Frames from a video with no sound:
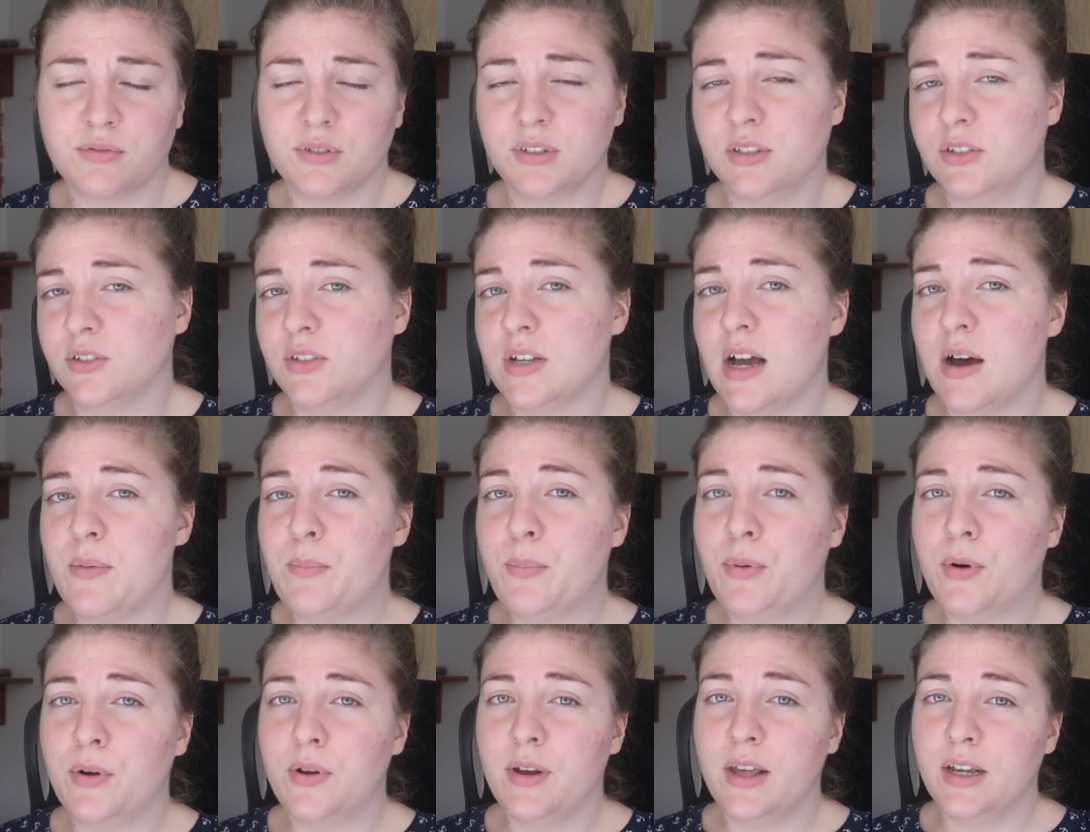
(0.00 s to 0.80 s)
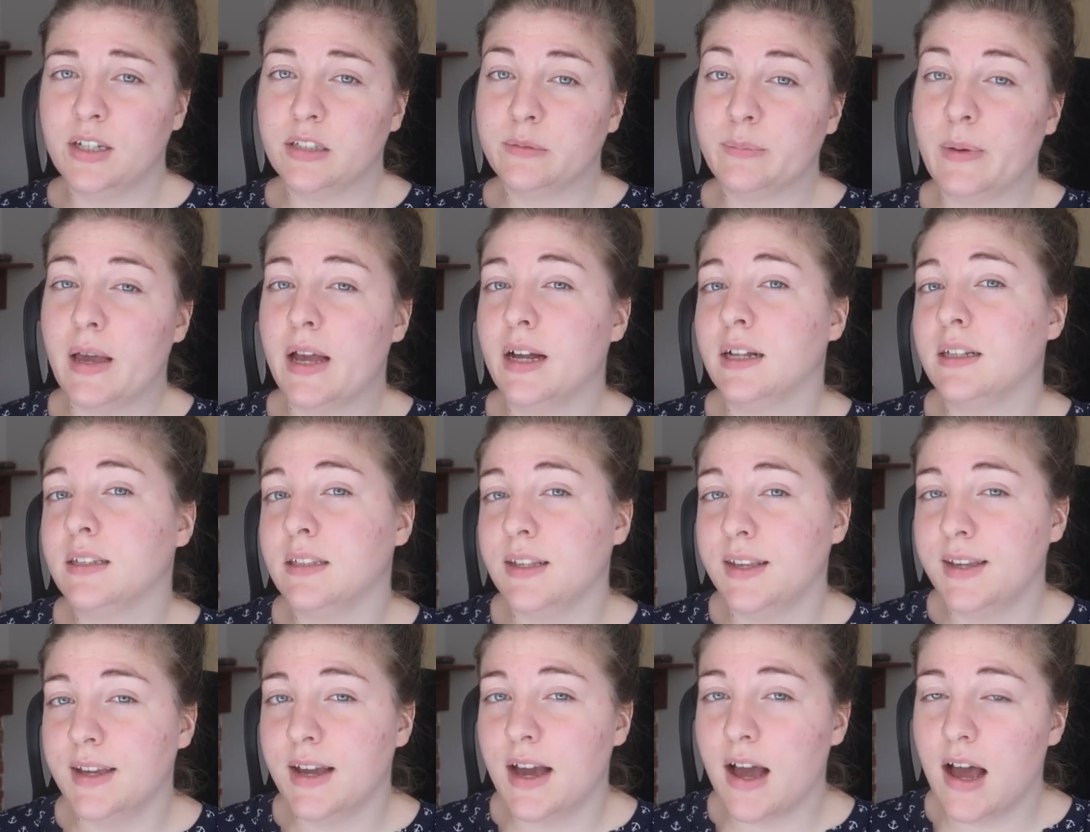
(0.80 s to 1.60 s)
for example,
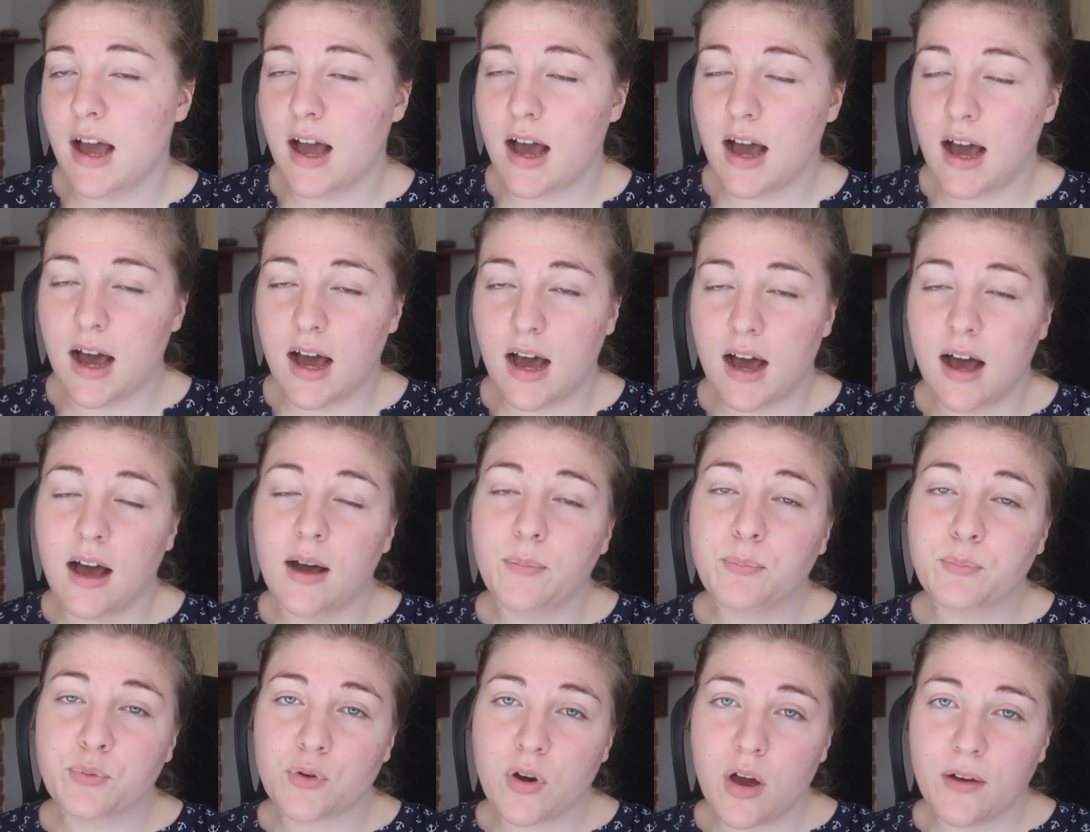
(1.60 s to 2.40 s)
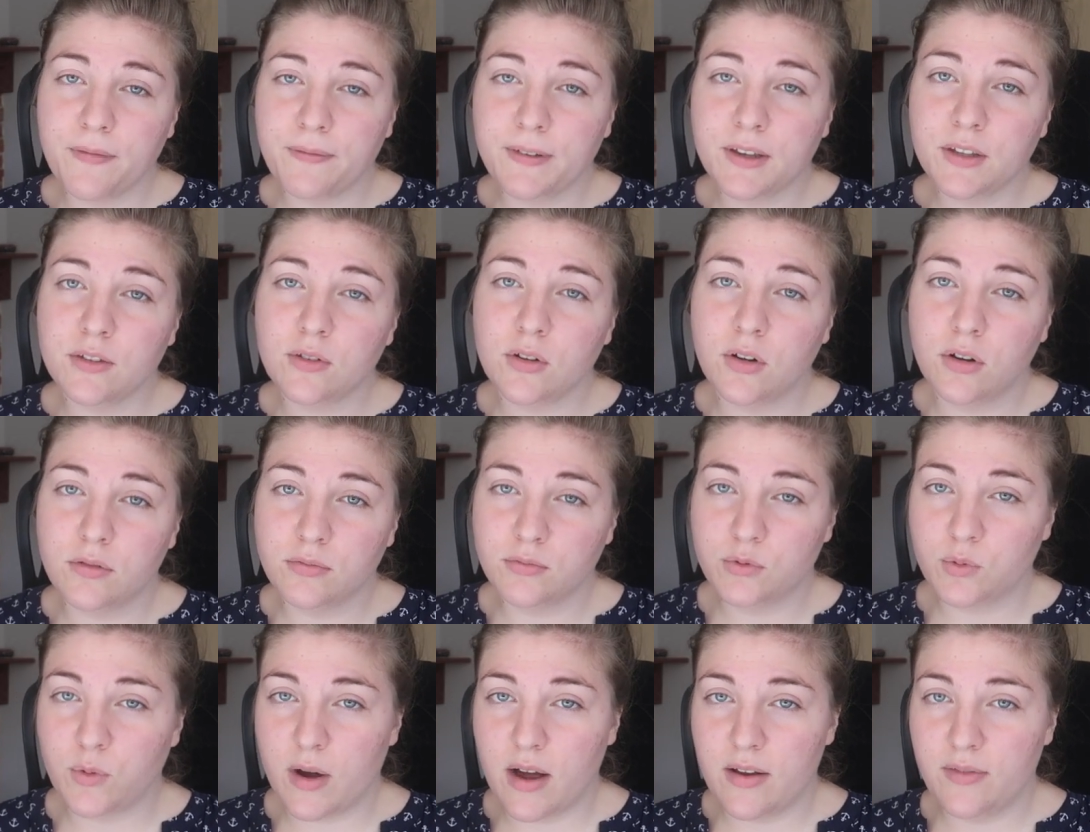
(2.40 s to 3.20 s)
expecting a profit
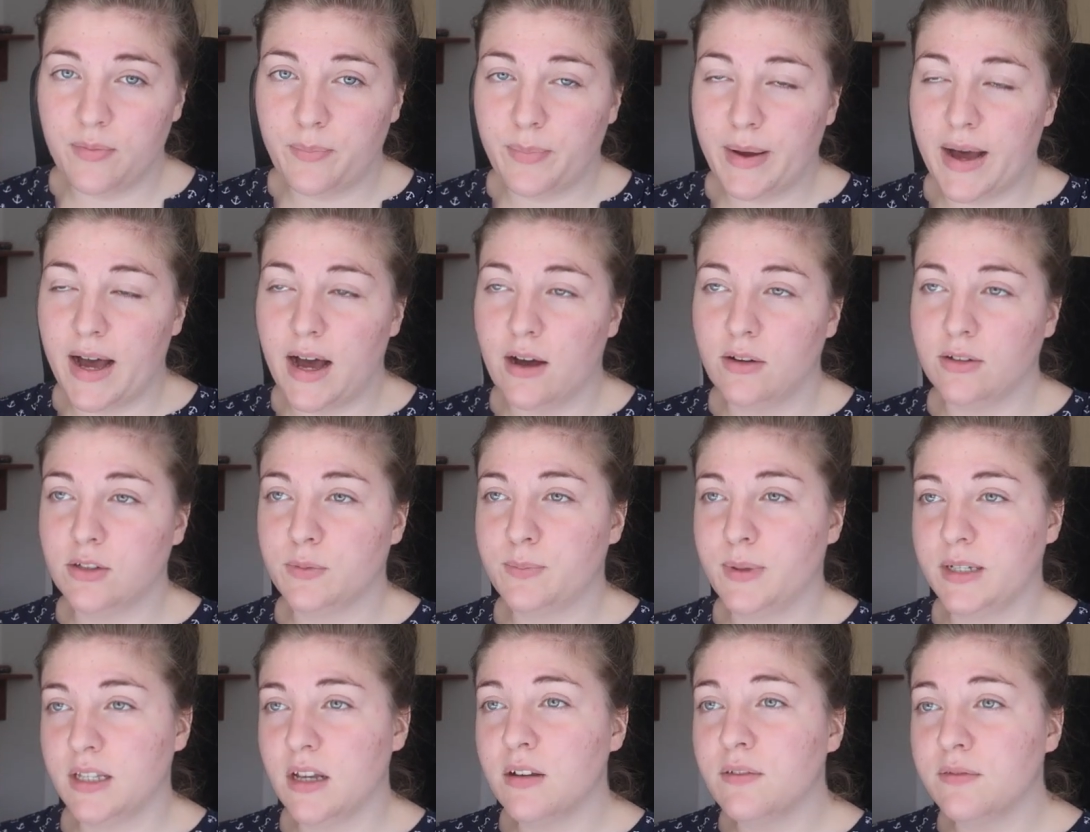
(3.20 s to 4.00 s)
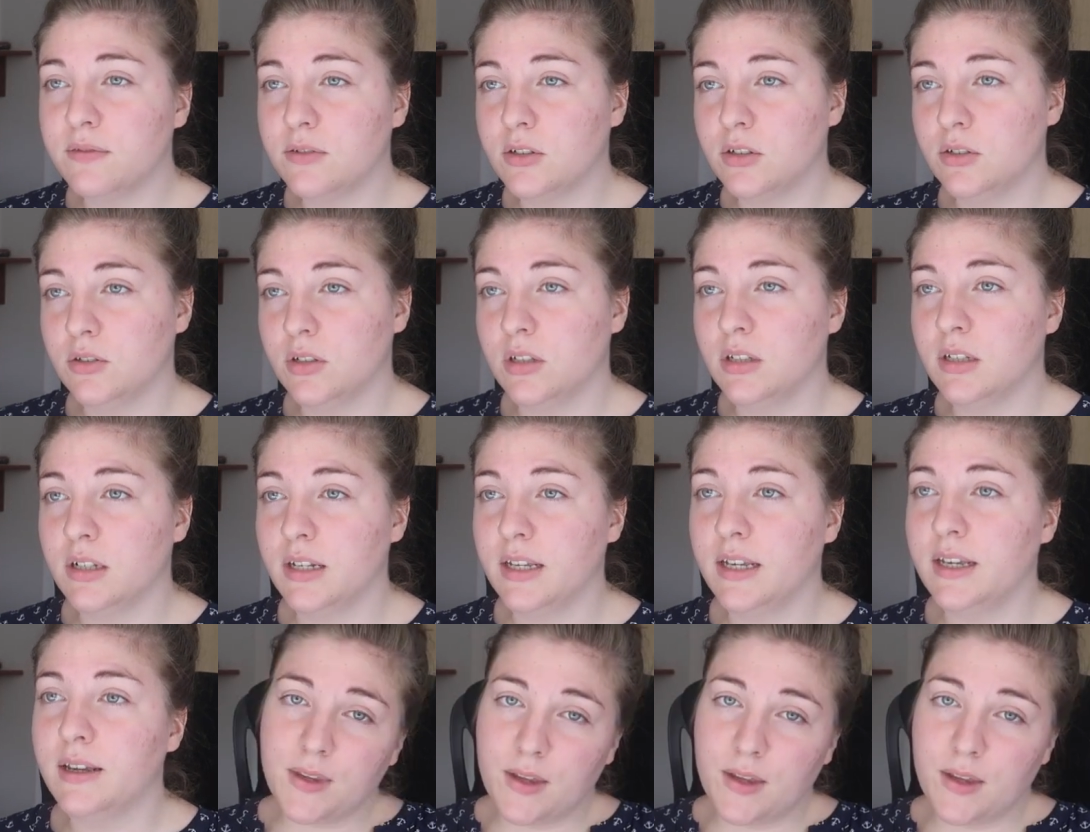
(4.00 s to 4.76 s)
of £12, but unfortunately